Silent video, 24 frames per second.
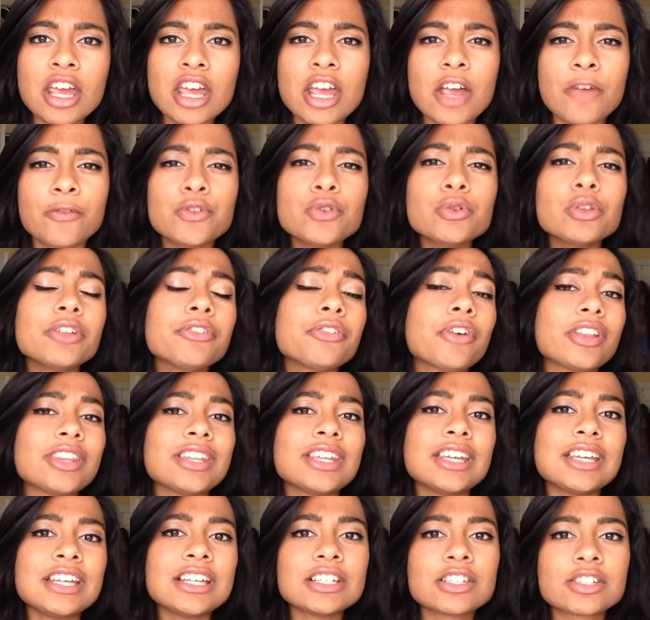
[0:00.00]
If you live on
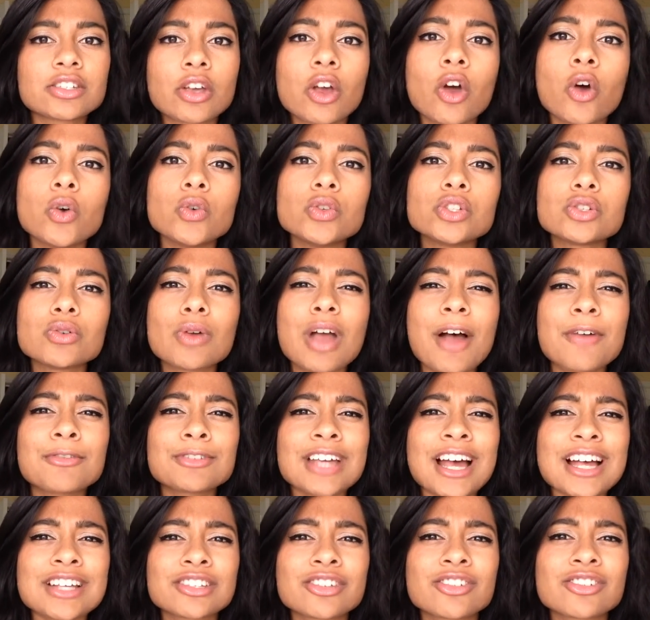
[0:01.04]
the East Coast, you have
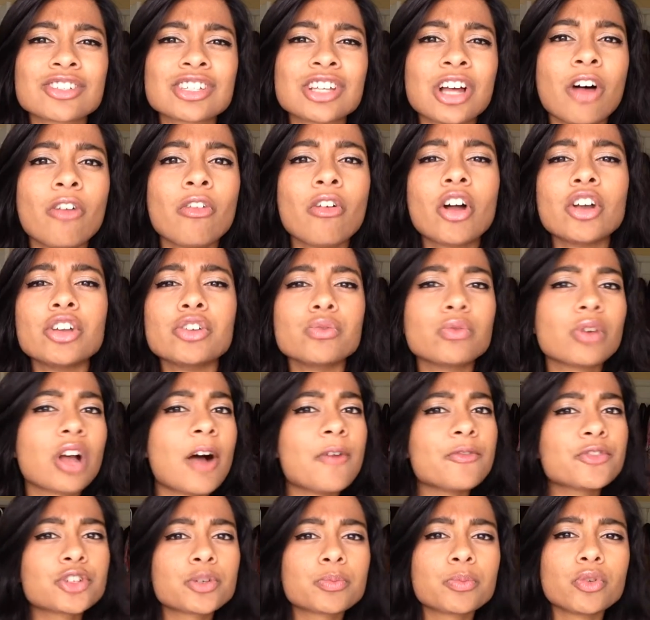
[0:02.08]
to ask yourself, are you
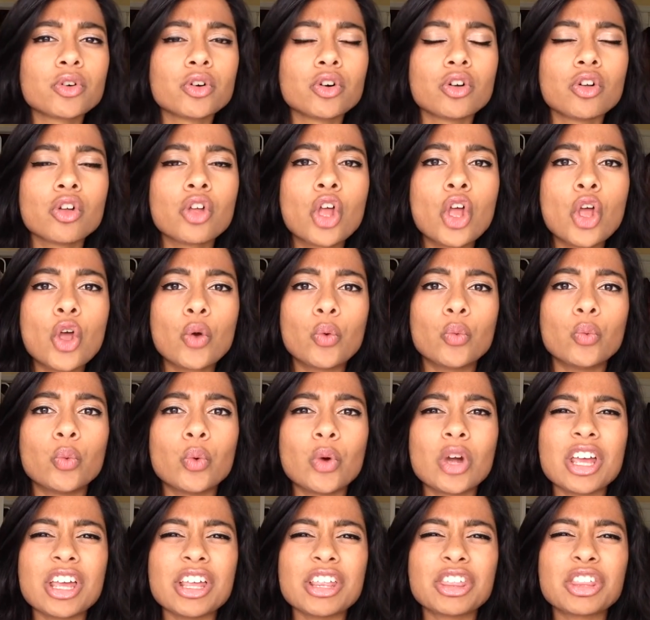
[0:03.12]
comfortable
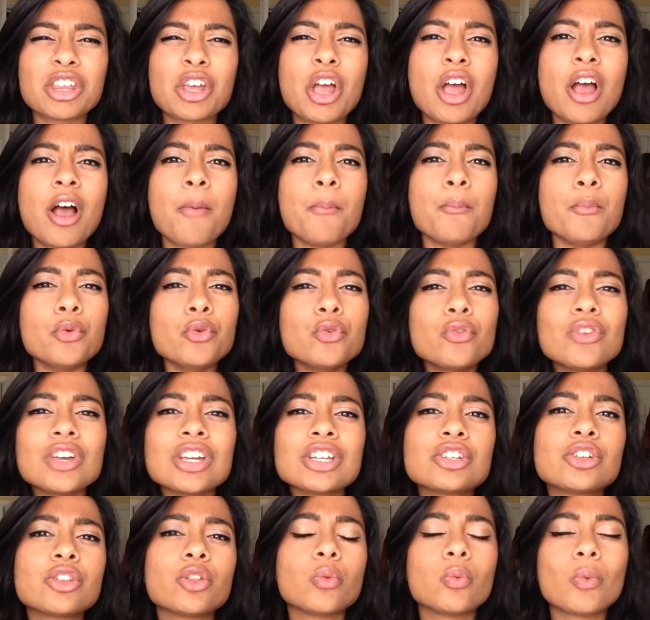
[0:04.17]
with
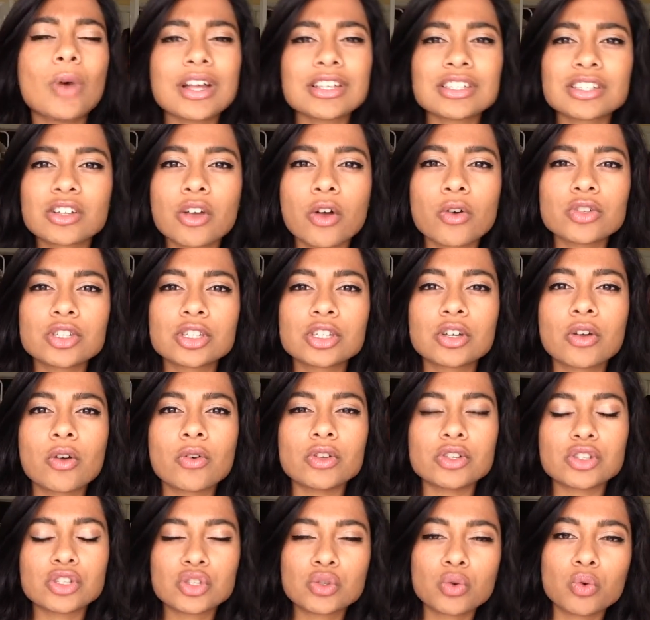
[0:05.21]
moving to the West Coast to go
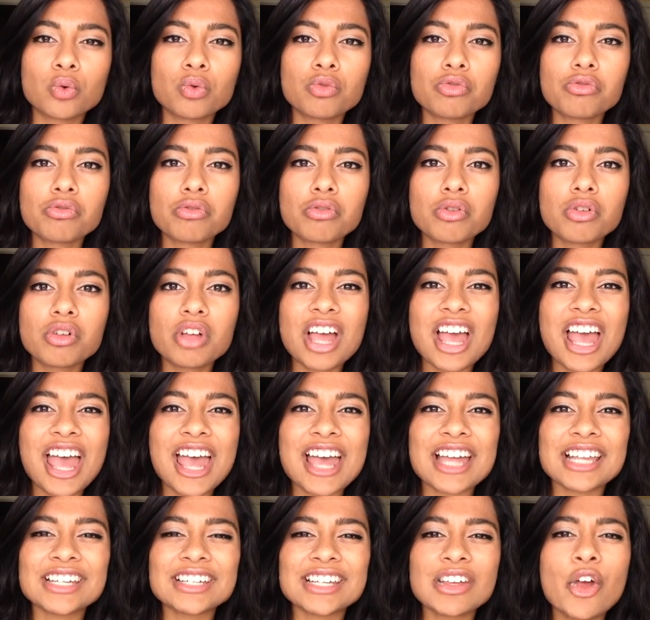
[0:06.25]
to school,
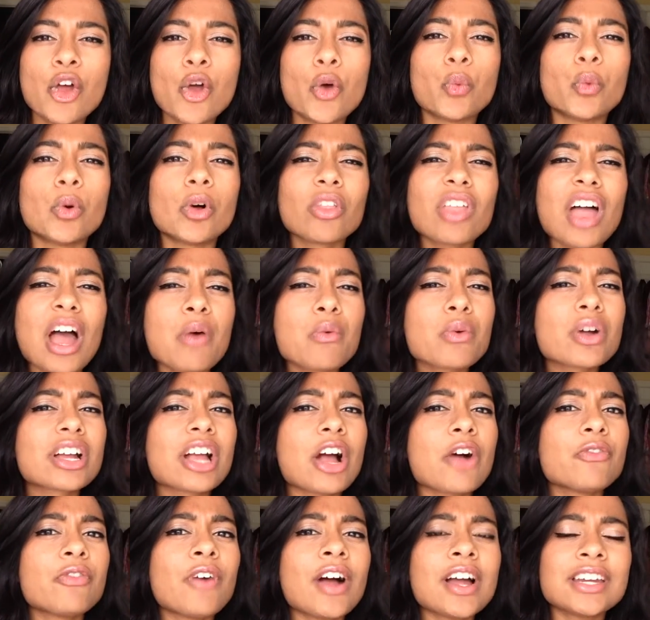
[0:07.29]
and will that work
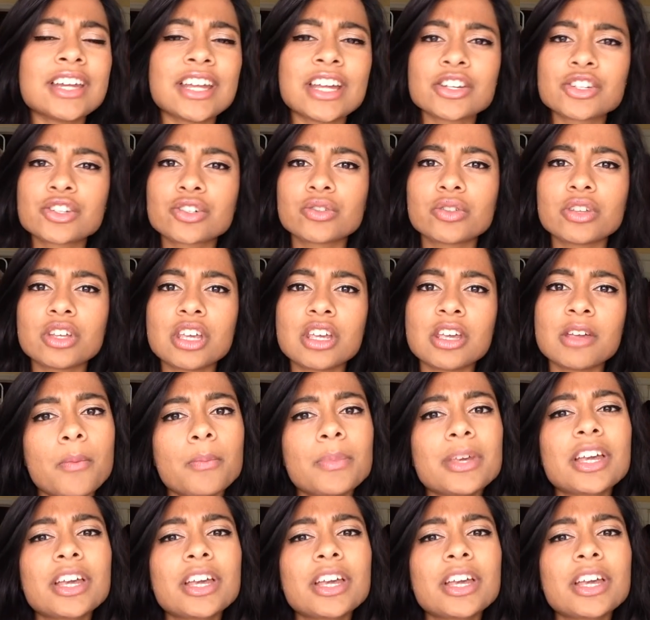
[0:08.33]
out financially?